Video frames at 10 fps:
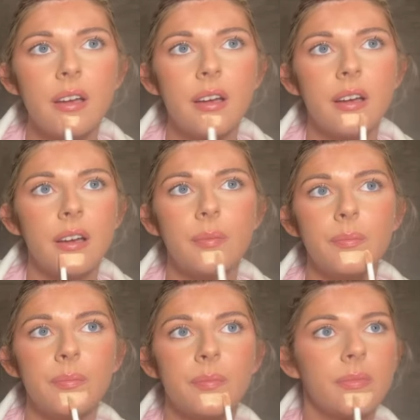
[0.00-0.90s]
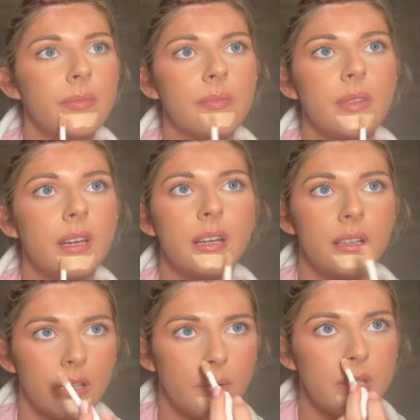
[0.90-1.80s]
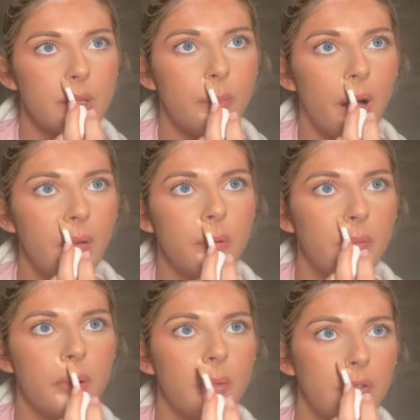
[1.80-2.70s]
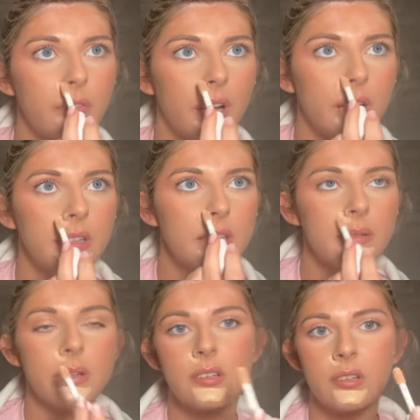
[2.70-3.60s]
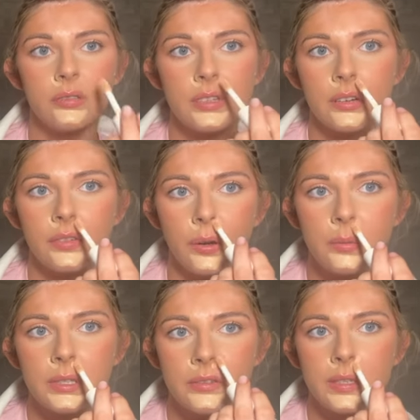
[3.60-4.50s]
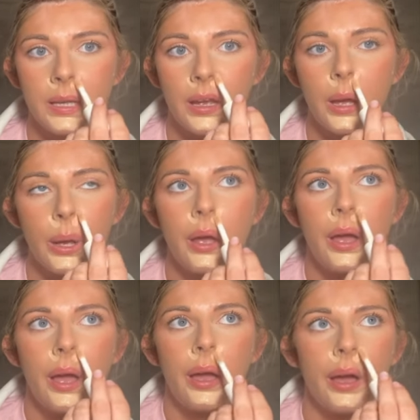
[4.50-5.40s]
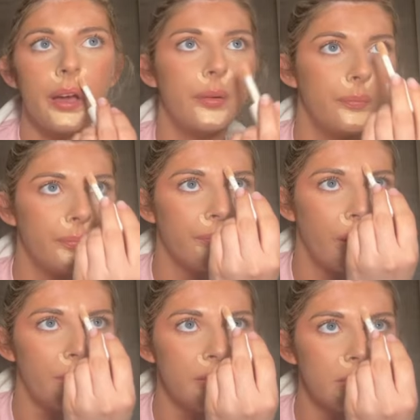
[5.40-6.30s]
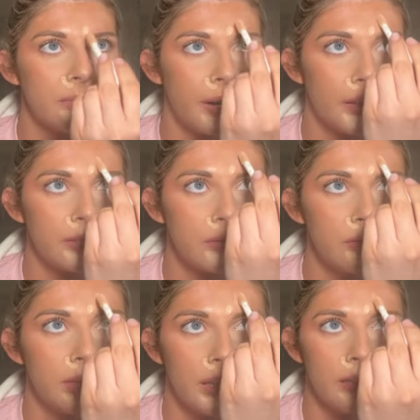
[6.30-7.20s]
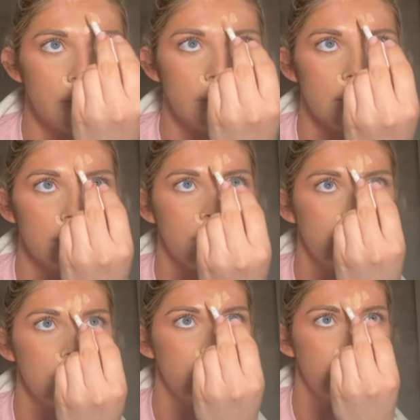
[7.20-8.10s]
And I went to the pub with one of my friends, which obviously I filmed, so you've seen it. Why am I so bad at talking and doing something at the same